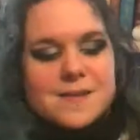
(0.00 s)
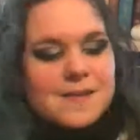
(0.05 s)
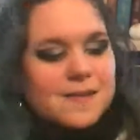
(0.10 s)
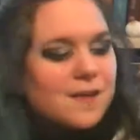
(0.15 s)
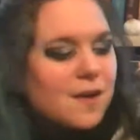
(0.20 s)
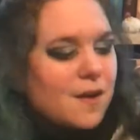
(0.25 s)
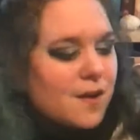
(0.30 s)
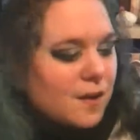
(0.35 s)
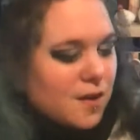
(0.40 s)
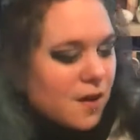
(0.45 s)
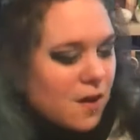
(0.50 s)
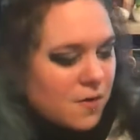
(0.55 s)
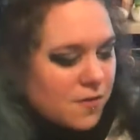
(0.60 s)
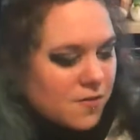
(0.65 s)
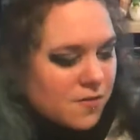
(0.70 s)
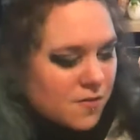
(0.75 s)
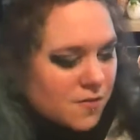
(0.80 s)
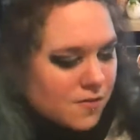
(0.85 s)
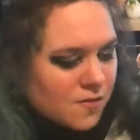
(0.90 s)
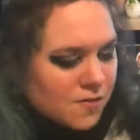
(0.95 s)
in her
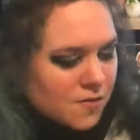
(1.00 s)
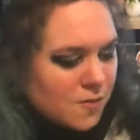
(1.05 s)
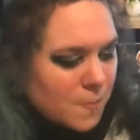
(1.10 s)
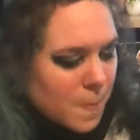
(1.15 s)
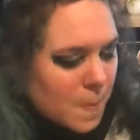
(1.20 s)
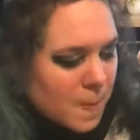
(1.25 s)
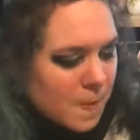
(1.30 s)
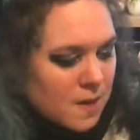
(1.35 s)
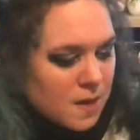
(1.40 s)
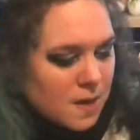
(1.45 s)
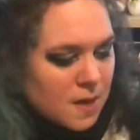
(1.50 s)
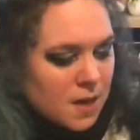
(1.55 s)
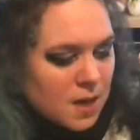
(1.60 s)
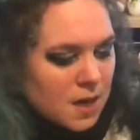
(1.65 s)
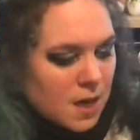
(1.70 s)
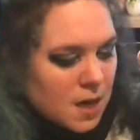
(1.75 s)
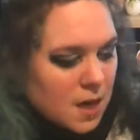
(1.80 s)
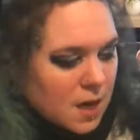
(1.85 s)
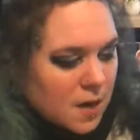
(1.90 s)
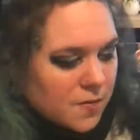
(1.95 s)
glasses.
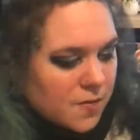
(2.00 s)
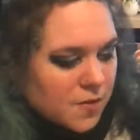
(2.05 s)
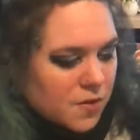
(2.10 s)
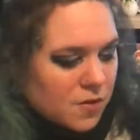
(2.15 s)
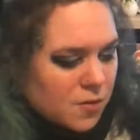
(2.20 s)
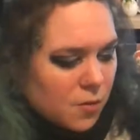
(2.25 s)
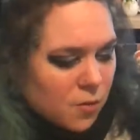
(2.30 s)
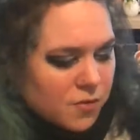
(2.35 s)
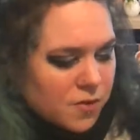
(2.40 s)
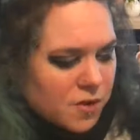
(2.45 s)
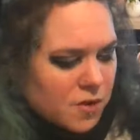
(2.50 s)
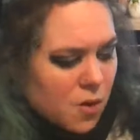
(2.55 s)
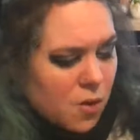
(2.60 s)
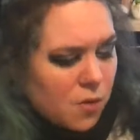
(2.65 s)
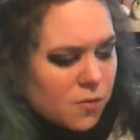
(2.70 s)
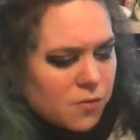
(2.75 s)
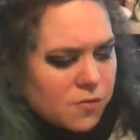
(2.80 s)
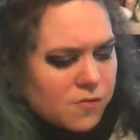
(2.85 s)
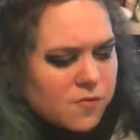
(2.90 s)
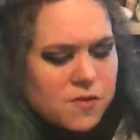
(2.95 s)
The
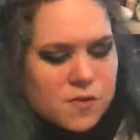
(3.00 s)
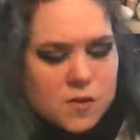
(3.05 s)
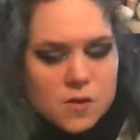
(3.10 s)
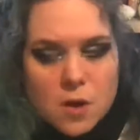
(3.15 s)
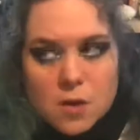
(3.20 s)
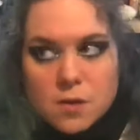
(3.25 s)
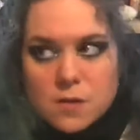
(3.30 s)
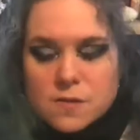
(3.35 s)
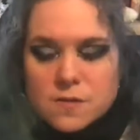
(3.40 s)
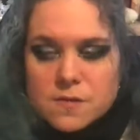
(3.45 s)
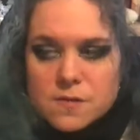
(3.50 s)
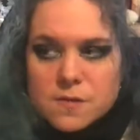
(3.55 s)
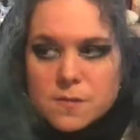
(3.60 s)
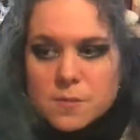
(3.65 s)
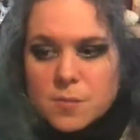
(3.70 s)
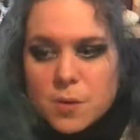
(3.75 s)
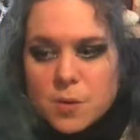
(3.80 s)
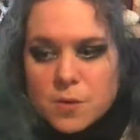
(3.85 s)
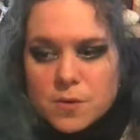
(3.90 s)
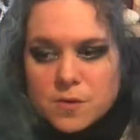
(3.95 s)
goggles. The goggles are
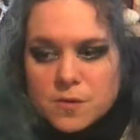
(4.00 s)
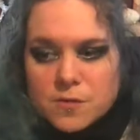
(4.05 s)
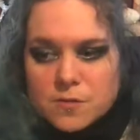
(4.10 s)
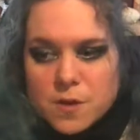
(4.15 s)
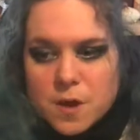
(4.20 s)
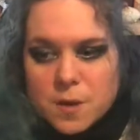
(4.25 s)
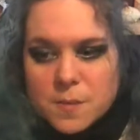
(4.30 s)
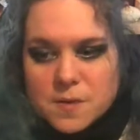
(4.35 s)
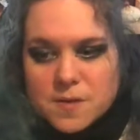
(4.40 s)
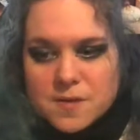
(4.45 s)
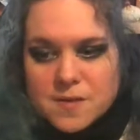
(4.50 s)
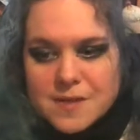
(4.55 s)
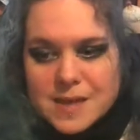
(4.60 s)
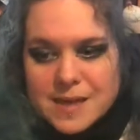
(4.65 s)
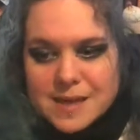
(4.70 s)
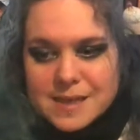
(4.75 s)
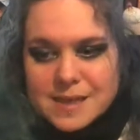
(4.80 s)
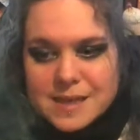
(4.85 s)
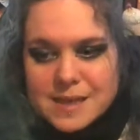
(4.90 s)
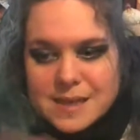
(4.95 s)
important as well because
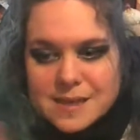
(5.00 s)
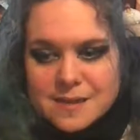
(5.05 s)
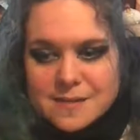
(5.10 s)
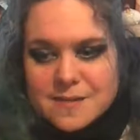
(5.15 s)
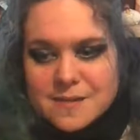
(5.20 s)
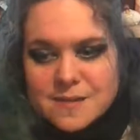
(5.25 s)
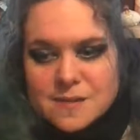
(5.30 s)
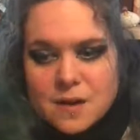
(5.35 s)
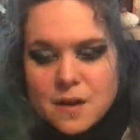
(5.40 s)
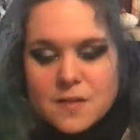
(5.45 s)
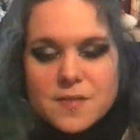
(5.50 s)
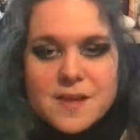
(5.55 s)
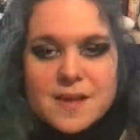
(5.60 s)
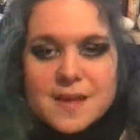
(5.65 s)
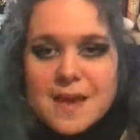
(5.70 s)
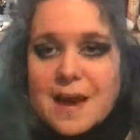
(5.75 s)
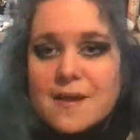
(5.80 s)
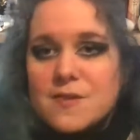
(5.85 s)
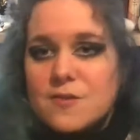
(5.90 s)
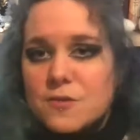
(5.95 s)
they need, like, the
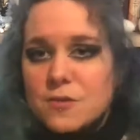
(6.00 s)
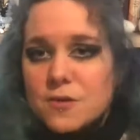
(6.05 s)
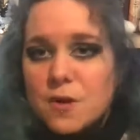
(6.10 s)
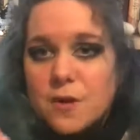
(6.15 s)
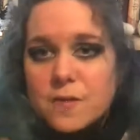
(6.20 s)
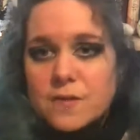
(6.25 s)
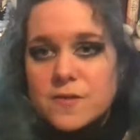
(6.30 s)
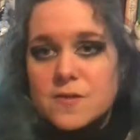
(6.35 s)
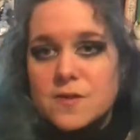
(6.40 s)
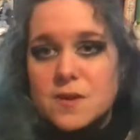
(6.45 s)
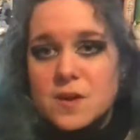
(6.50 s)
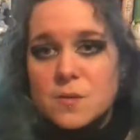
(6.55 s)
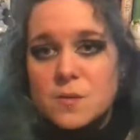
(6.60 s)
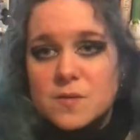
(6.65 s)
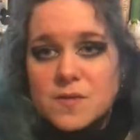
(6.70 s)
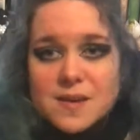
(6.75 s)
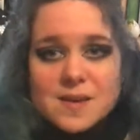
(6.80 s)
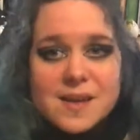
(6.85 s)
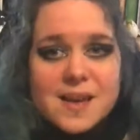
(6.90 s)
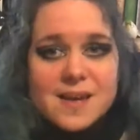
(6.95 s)
gas. You can't see it
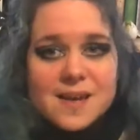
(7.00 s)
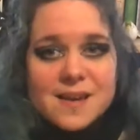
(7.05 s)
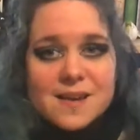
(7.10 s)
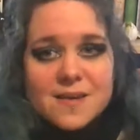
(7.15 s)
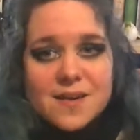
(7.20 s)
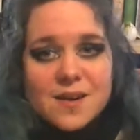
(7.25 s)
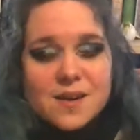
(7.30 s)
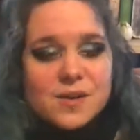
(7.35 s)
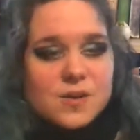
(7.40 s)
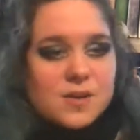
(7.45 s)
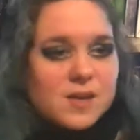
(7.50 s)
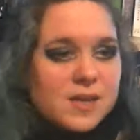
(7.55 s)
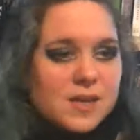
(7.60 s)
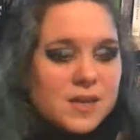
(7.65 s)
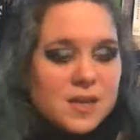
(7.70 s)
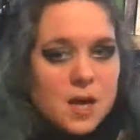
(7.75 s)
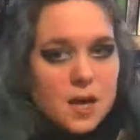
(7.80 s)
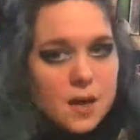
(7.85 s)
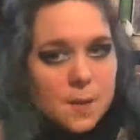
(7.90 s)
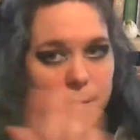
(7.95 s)
with the naked eye. You need a
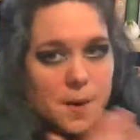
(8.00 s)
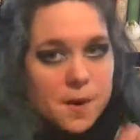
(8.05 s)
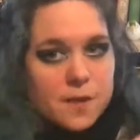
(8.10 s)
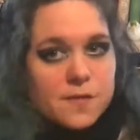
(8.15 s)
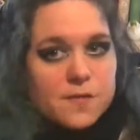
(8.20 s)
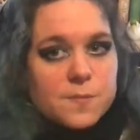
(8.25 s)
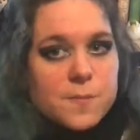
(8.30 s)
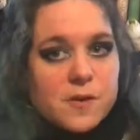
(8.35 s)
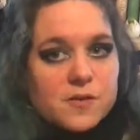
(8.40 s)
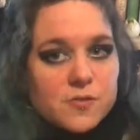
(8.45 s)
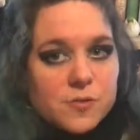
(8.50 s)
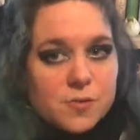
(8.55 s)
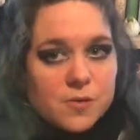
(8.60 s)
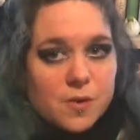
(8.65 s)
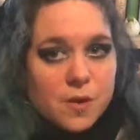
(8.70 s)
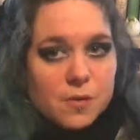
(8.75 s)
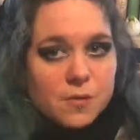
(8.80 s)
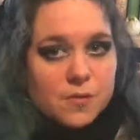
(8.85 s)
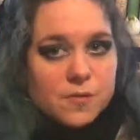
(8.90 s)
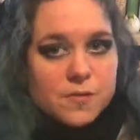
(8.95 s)
kind of pair of special
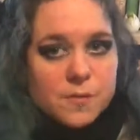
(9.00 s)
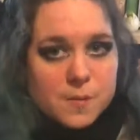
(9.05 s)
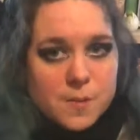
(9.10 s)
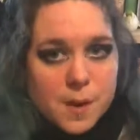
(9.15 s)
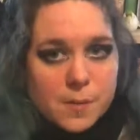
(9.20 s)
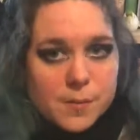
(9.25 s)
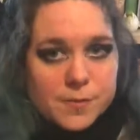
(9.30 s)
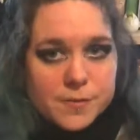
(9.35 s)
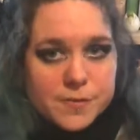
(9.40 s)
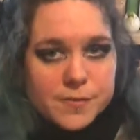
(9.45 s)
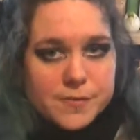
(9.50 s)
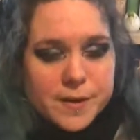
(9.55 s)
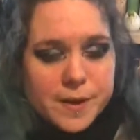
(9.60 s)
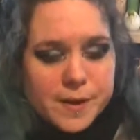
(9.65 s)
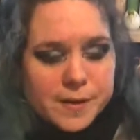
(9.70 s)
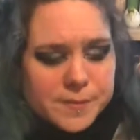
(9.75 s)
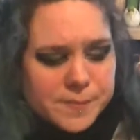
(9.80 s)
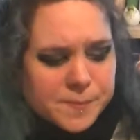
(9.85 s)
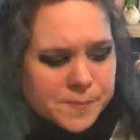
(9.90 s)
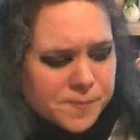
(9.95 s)
goggles to be able to see
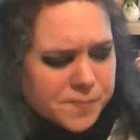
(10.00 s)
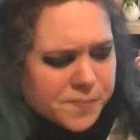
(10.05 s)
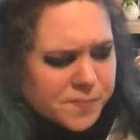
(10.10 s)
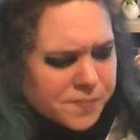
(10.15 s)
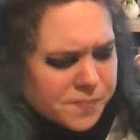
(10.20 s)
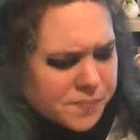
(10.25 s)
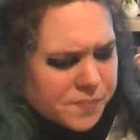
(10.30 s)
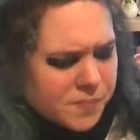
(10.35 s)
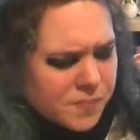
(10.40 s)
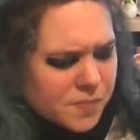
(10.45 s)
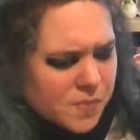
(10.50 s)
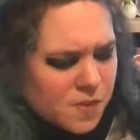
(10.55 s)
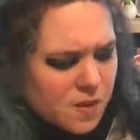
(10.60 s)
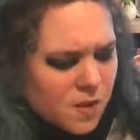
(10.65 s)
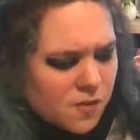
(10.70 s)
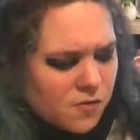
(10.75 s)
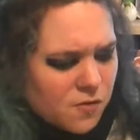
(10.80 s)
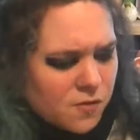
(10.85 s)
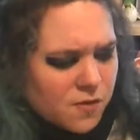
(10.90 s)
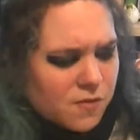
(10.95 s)
it.
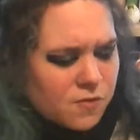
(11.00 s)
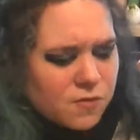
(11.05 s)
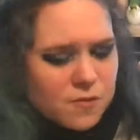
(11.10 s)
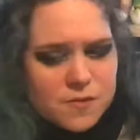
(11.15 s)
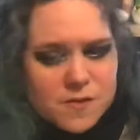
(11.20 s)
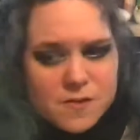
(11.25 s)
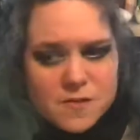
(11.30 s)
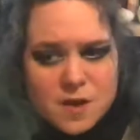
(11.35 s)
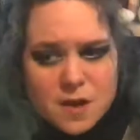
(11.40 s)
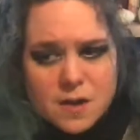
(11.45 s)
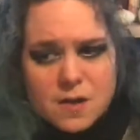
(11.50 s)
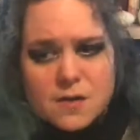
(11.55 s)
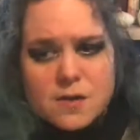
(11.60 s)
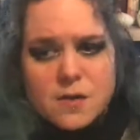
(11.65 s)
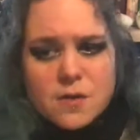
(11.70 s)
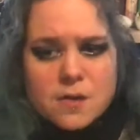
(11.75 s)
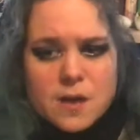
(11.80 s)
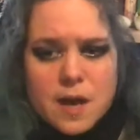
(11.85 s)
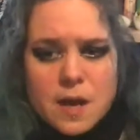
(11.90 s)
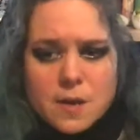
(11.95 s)
So there's all these kind of
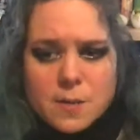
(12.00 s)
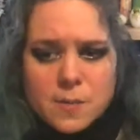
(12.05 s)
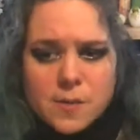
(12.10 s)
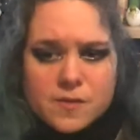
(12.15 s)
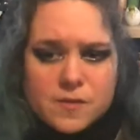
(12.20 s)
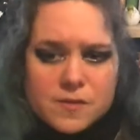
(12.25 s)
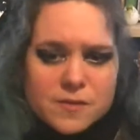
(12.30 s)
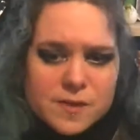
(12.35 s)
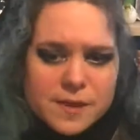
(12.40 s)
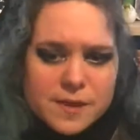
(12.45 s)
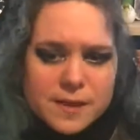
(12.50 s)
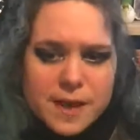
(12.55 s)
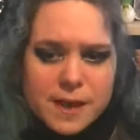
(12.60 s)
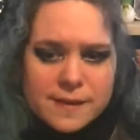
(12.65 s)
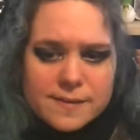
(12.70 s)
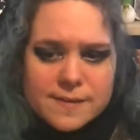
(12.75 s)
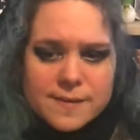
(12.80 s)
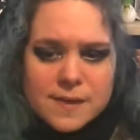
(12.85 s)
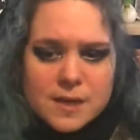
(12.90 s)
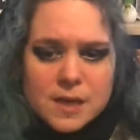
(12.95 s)
little elements that
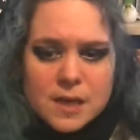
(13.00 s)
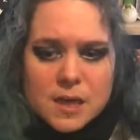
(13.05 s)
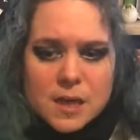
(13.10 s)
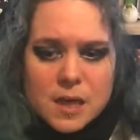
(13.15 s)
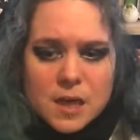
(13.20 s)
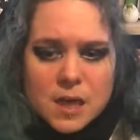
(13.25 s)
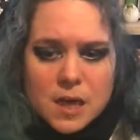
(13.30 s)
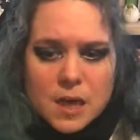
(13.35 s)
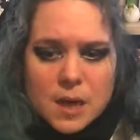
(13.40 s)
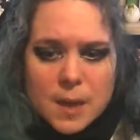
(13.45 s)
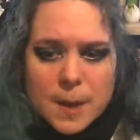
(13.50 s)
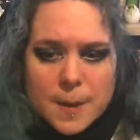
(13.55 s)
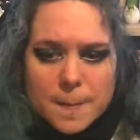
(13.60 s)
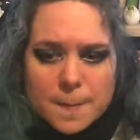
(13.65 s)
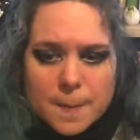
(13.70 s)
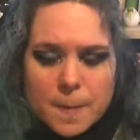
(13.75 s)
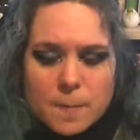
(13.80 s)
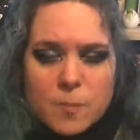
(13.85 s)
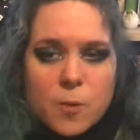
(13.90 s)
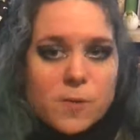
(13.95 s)
get
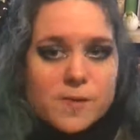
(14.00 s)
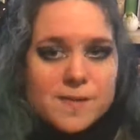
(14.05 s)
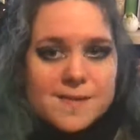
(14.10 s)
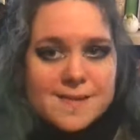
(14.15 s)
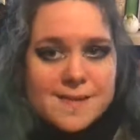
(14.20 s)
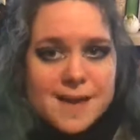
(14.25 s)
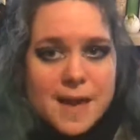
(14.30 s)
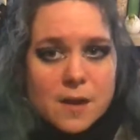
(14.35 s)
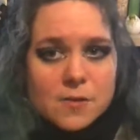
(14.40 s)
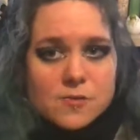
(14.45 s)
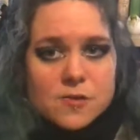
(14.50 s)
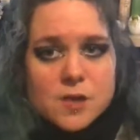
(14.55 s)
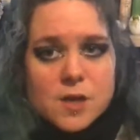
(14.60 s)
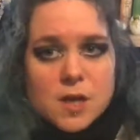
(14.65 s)
pointed out.